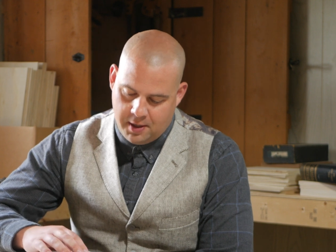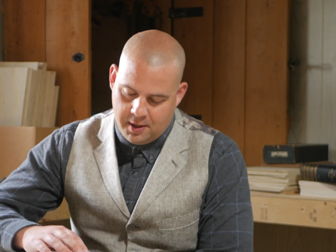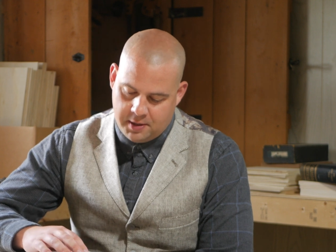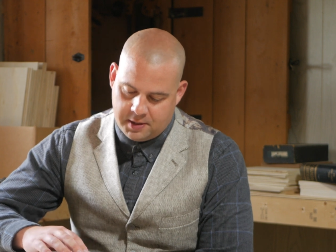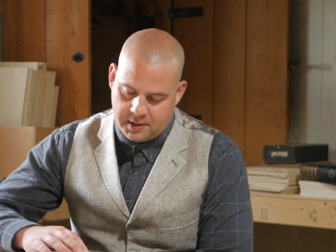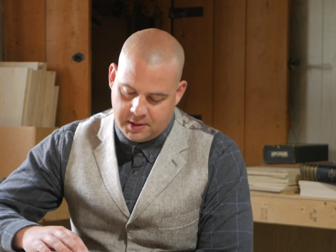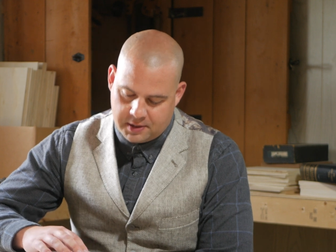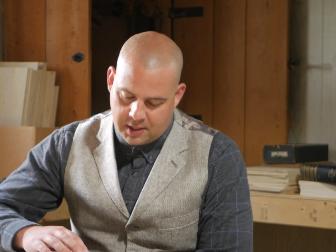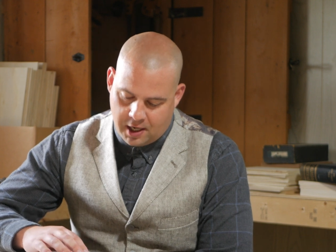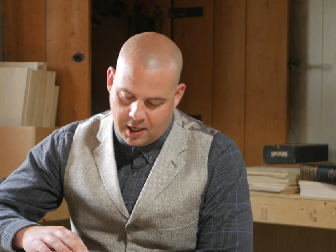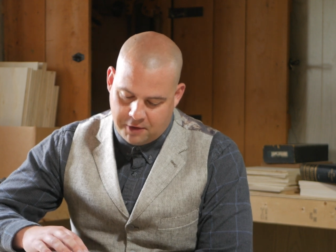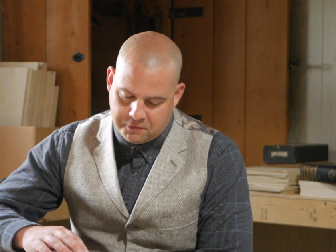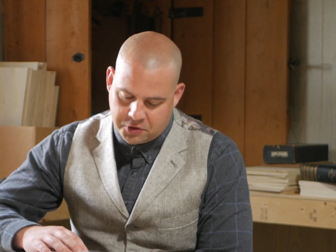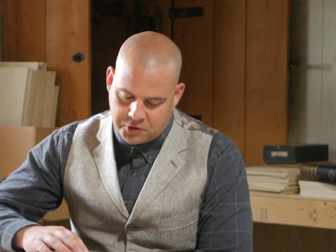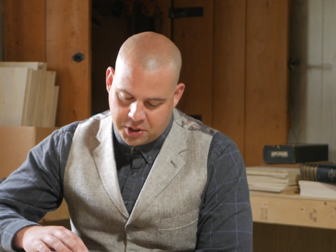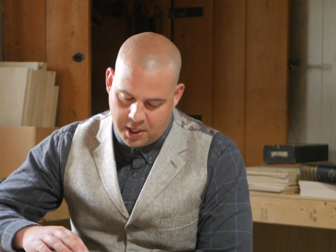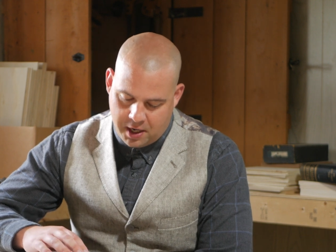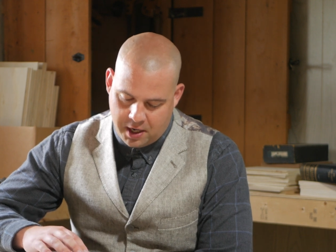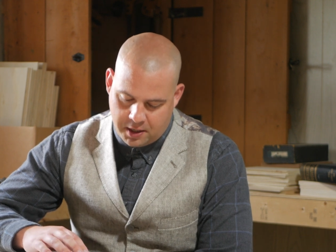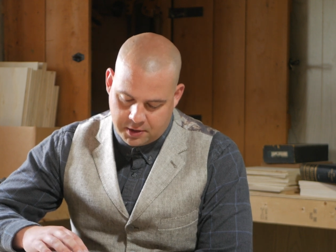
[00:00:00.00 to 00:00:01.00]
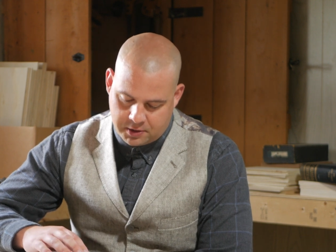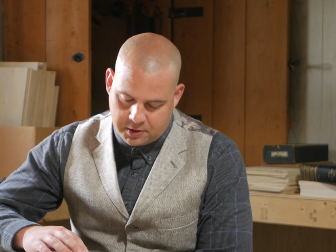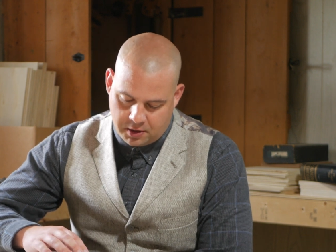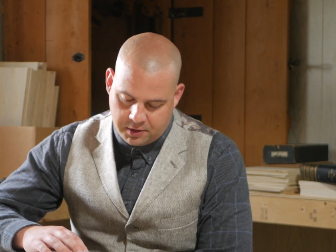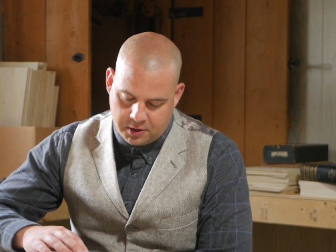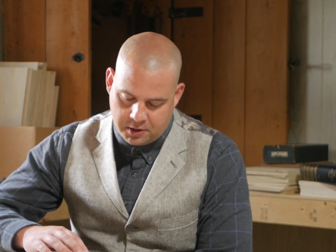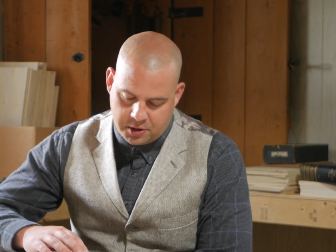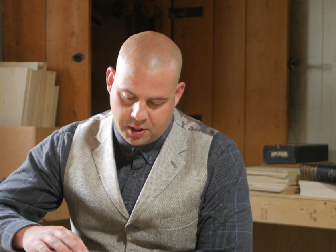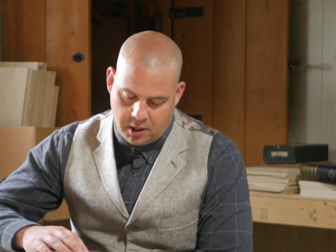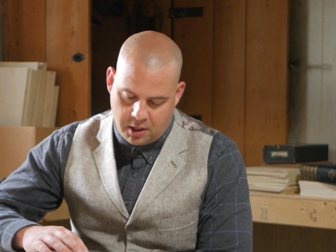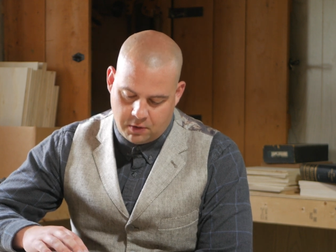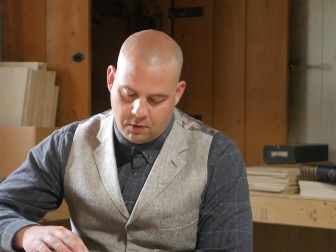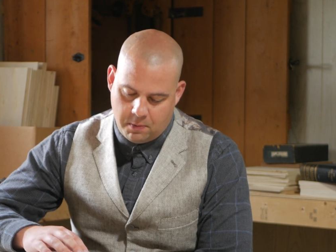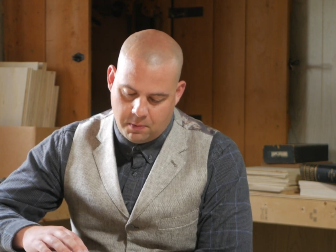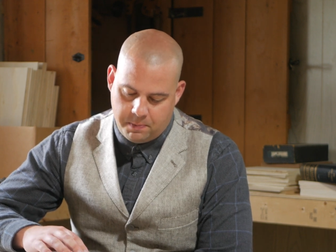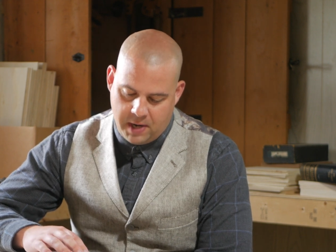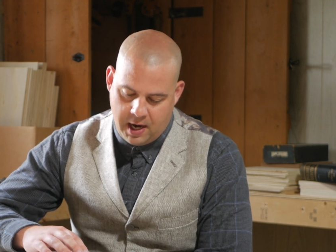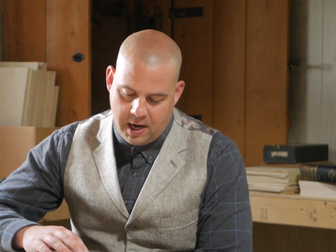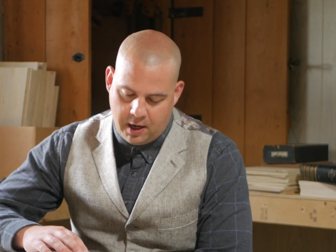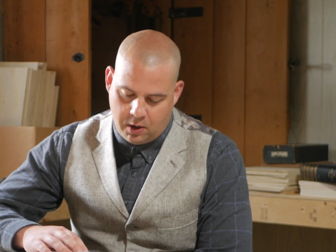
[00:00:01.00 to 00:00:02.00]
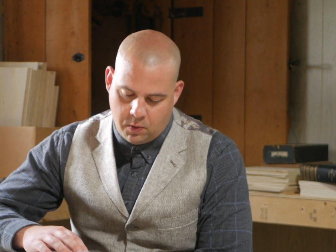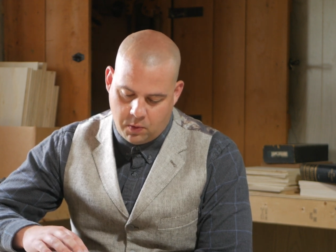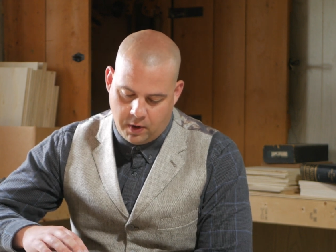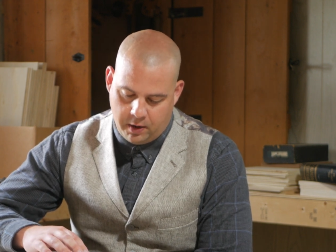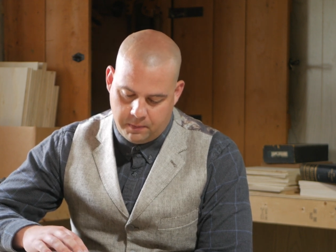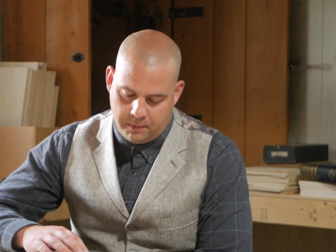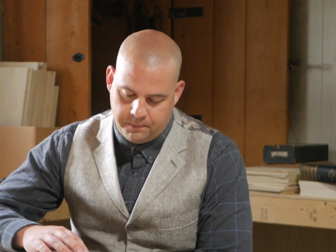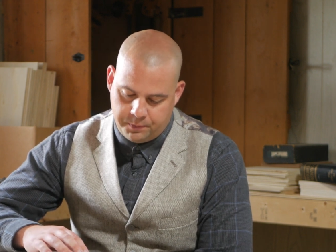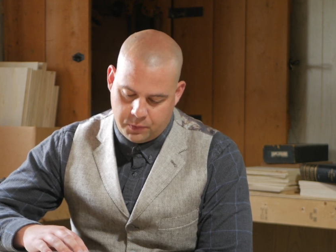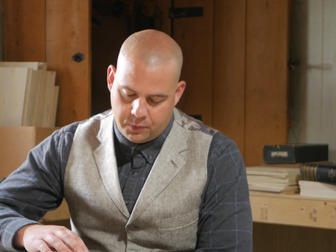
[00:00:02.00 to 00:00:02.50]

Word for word: since I have chanced on the general banquet,